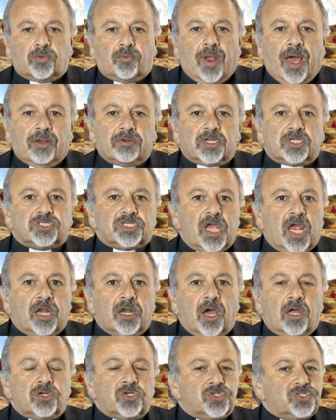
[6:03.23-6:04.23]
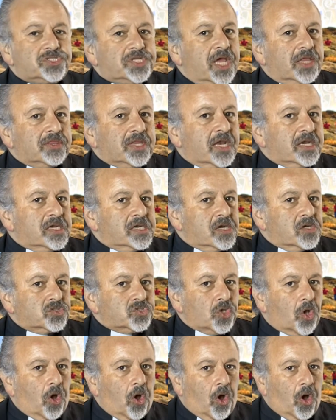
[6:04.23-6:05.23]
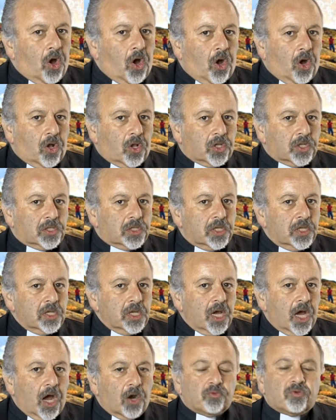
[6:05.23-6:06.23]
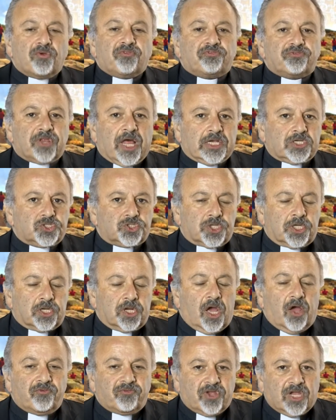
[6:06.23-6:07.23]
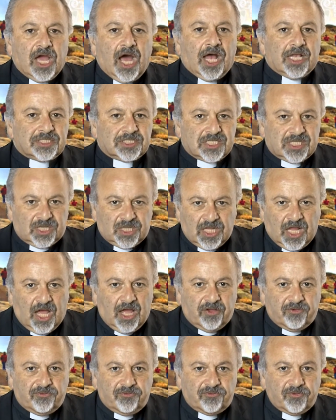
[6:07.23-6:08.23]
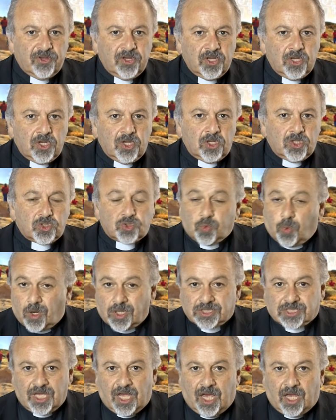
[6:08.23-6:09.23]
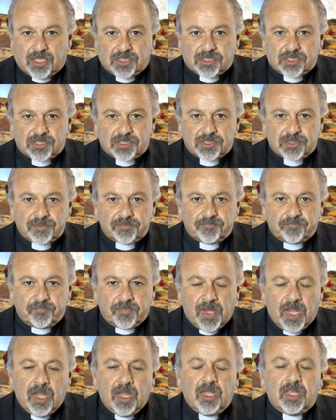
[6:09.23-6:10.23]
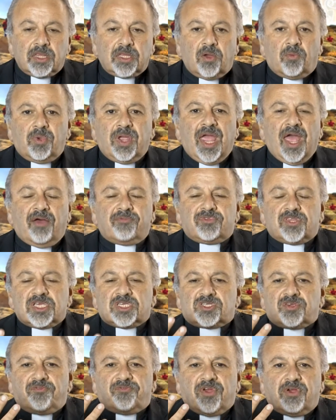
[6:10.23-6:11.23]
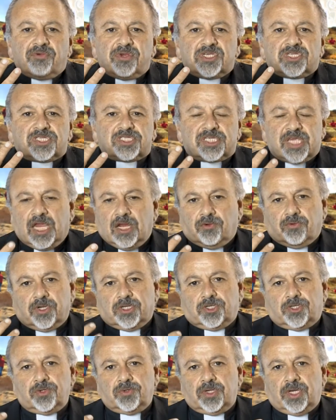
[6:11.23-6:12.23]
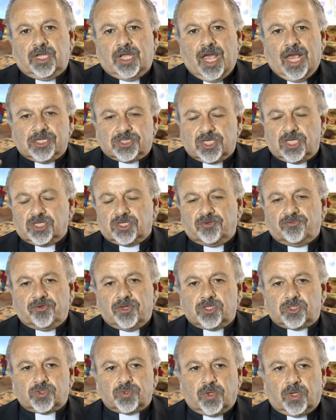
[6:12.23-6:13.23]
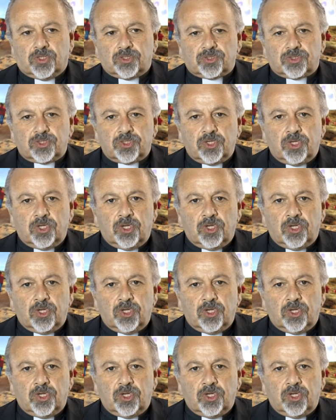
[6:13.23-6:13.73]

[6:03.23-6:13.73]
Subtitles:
around us, and understand that it is all a reflection of God's love towards us, then we have this very sacred duty as individuals